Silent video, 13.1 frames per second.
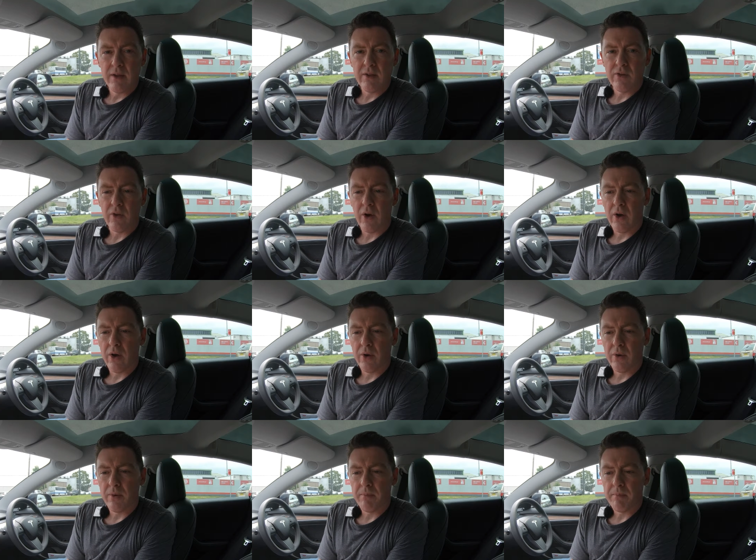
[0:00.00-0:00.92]

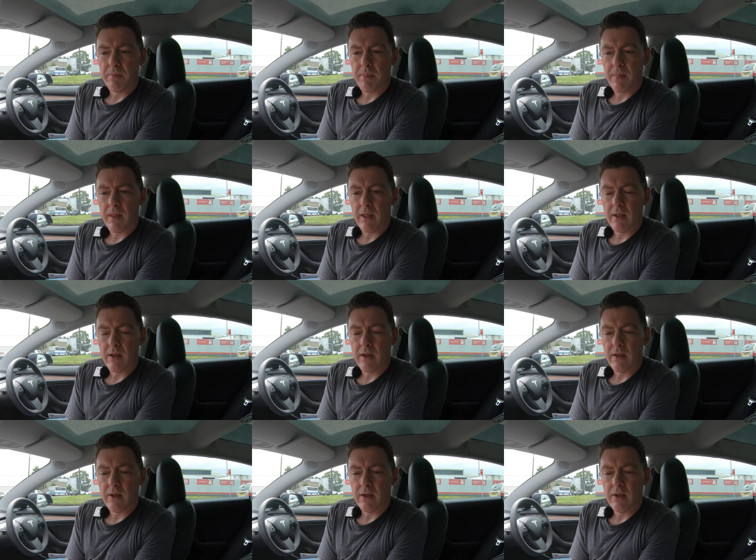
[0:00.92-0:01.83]
So
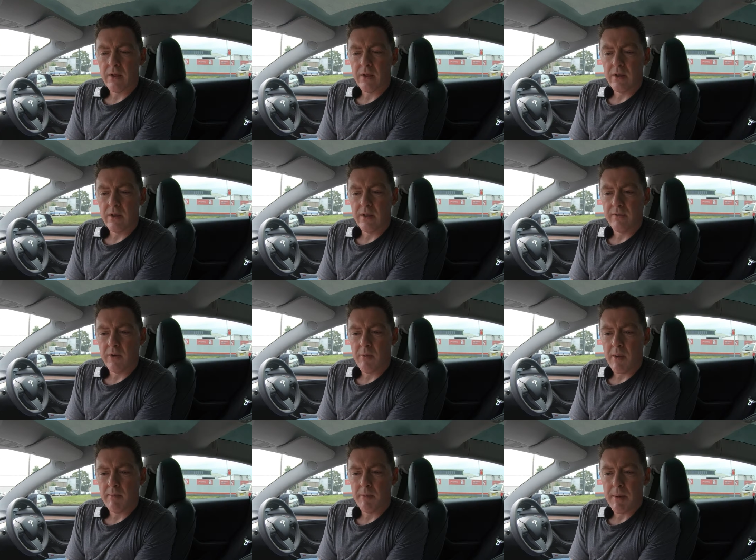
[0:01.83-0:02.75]
if you
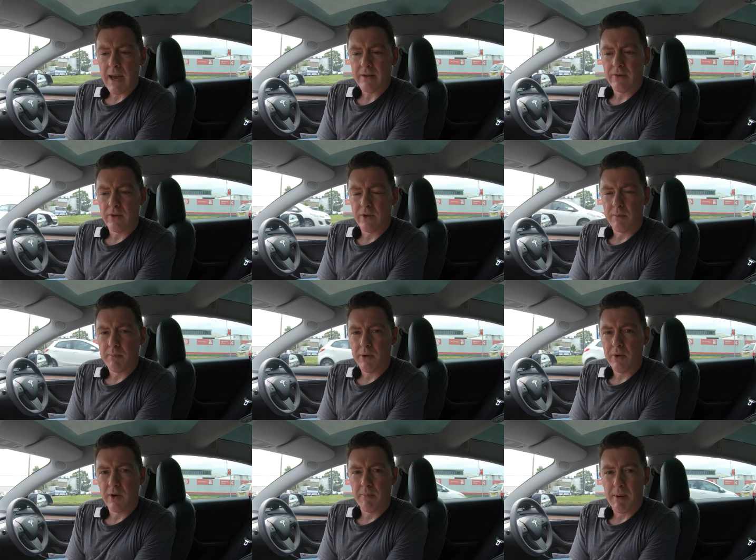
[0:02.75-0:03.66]
remember back to
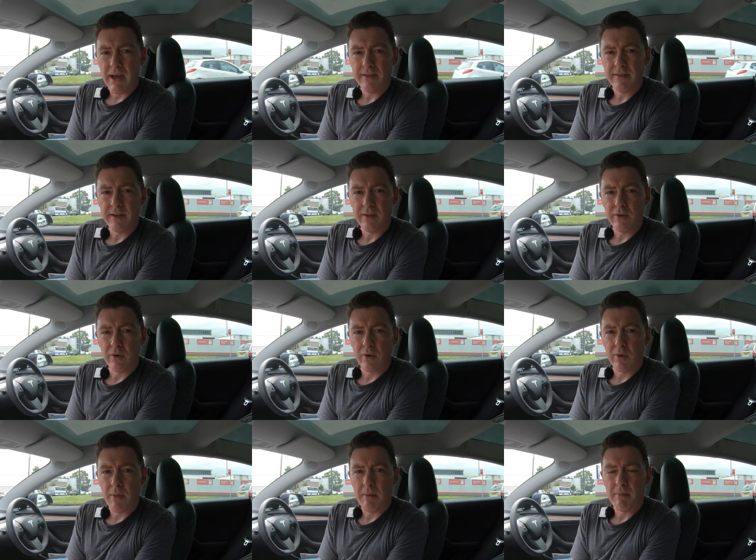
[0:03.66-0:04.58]
computer basics,
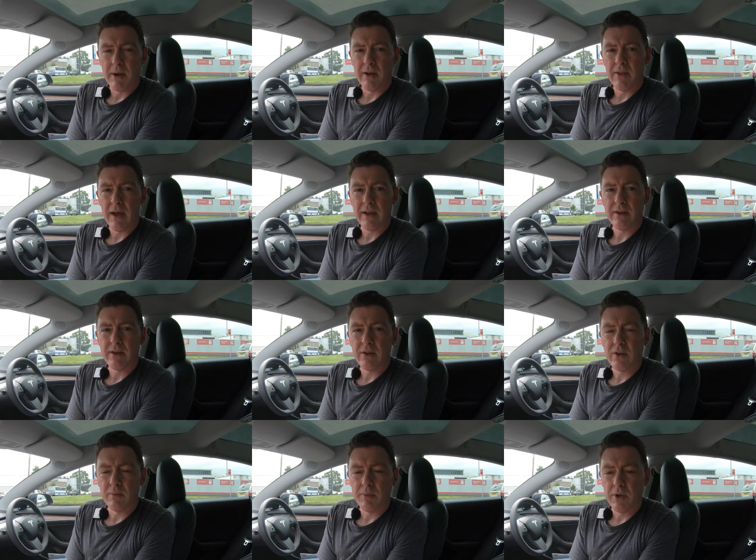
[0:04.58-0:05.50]
you'll remember
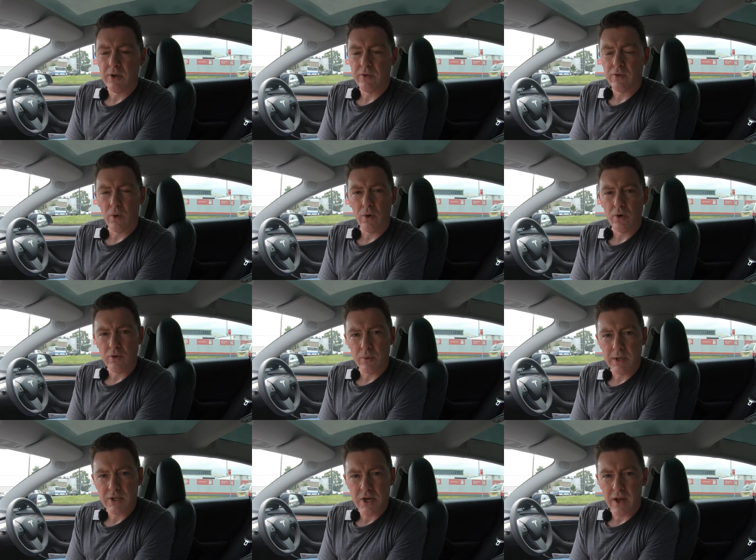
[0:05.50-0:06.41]
that computers talk
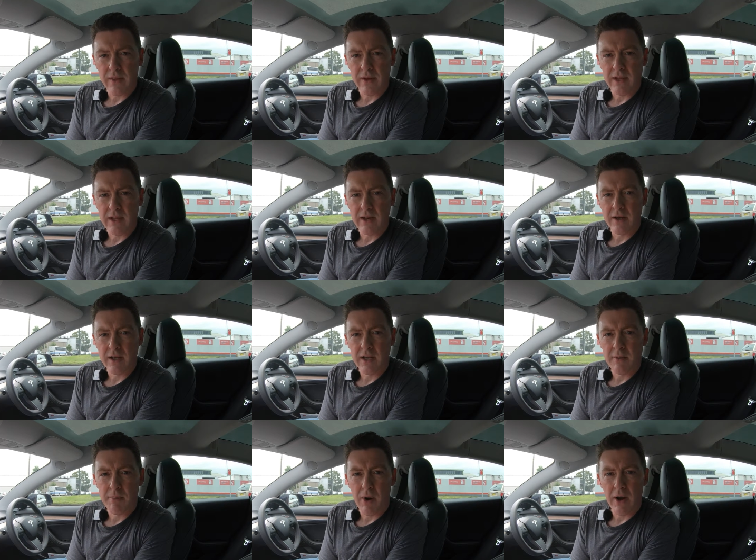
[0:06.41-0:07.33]
to each other
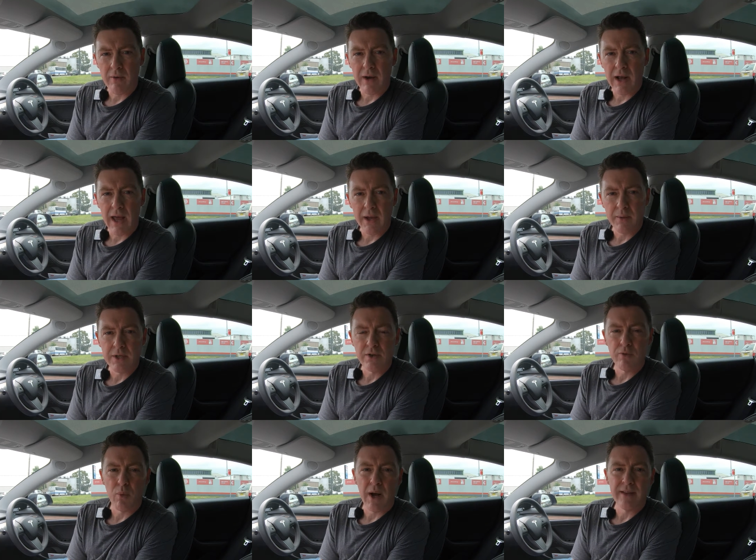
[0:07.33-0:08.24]
in a binary
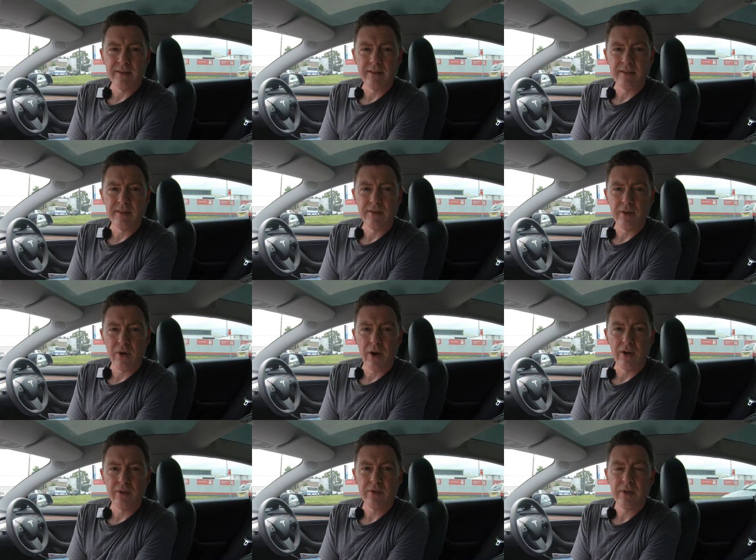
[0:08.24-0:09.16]
language of ones and
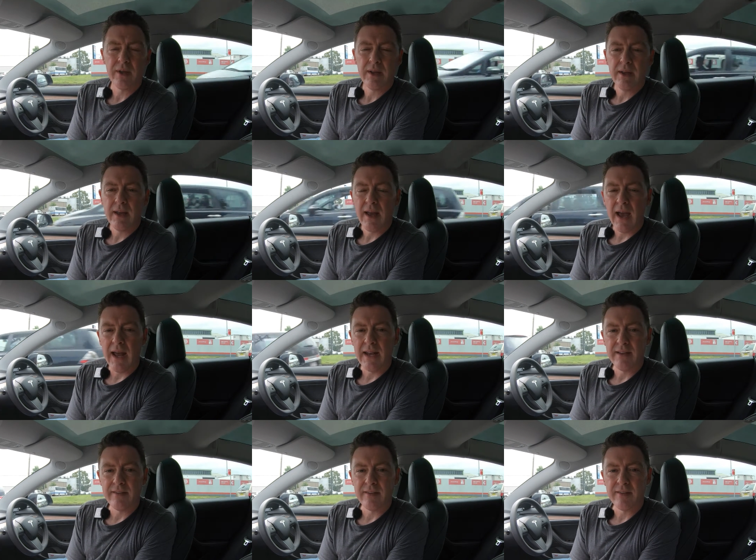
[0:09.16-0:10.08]
zeros.
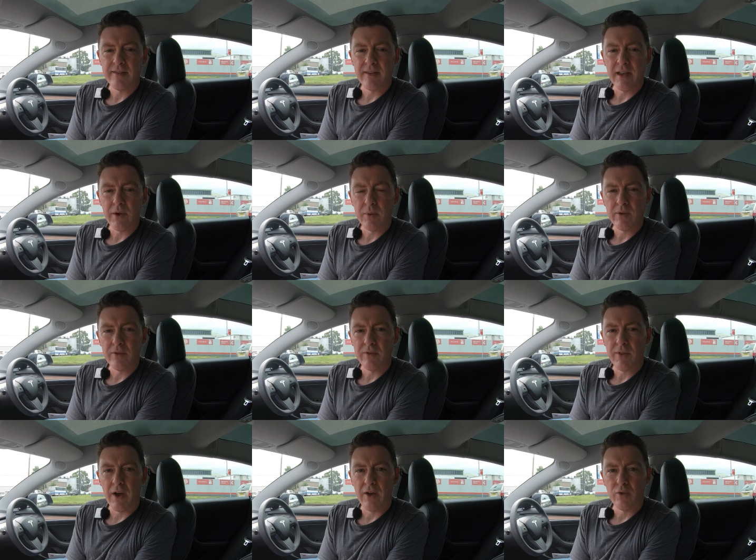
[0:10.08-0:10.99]
And it's a sequence
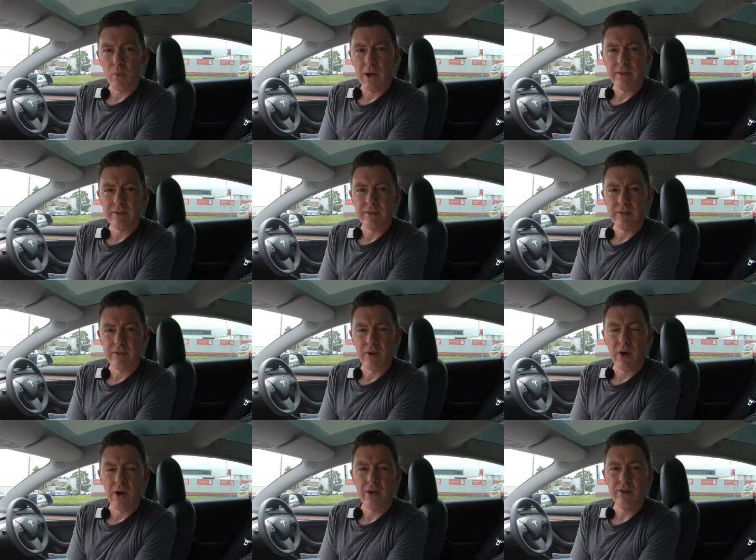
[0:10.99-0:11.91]
of those ones and
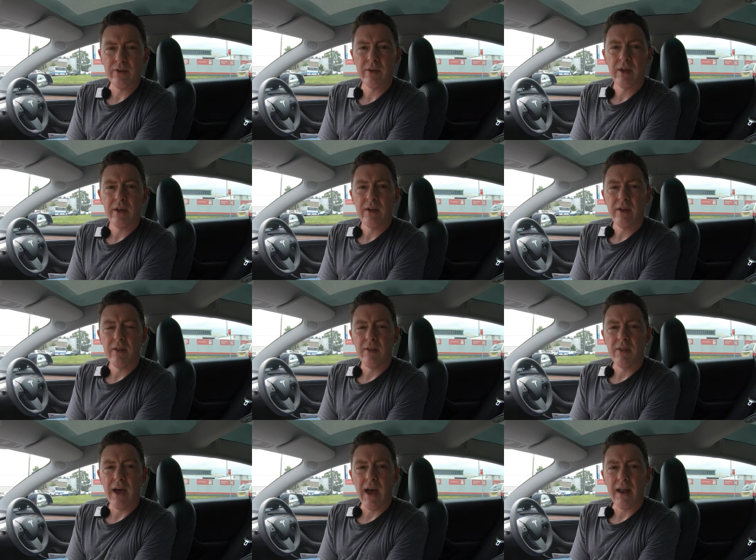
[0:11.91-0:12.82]
zeros
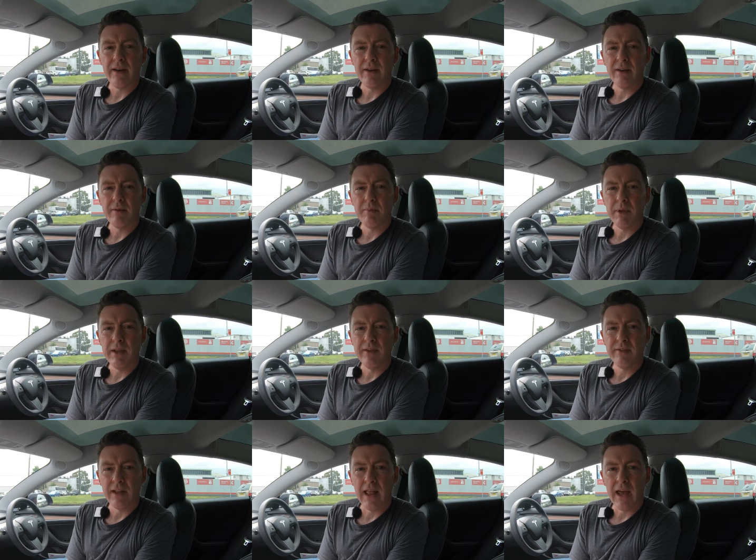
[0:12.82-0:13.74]
that
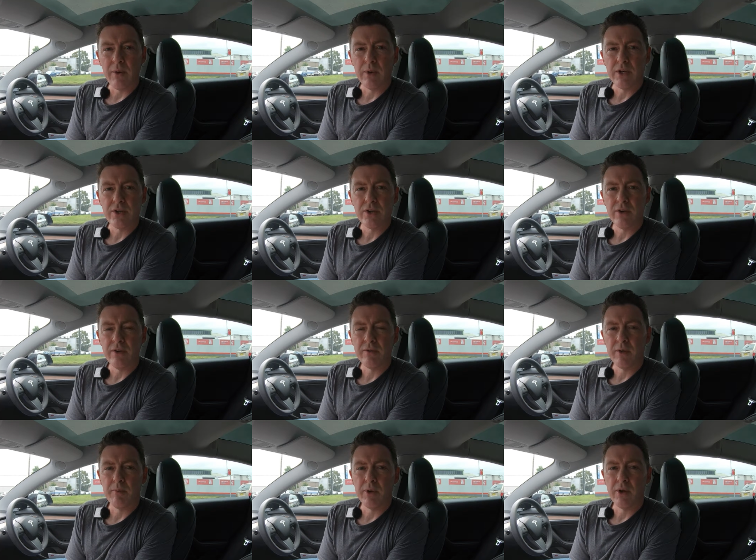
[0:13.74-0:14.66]
is the language
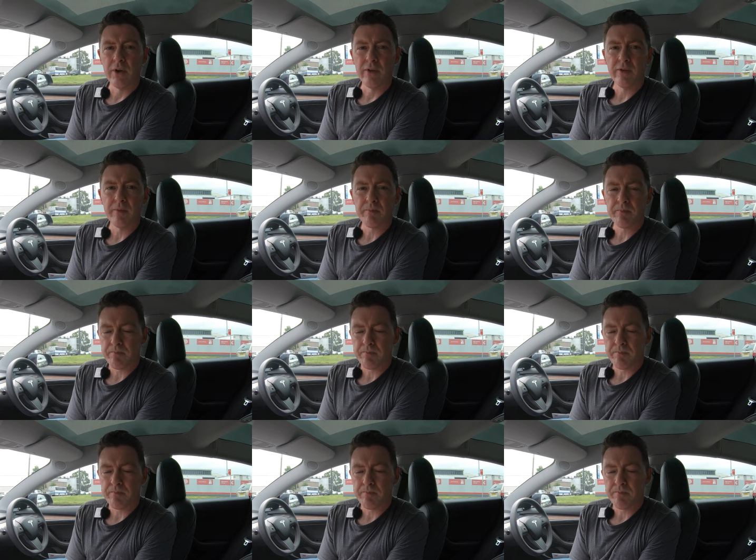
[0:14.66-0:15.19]
of computers.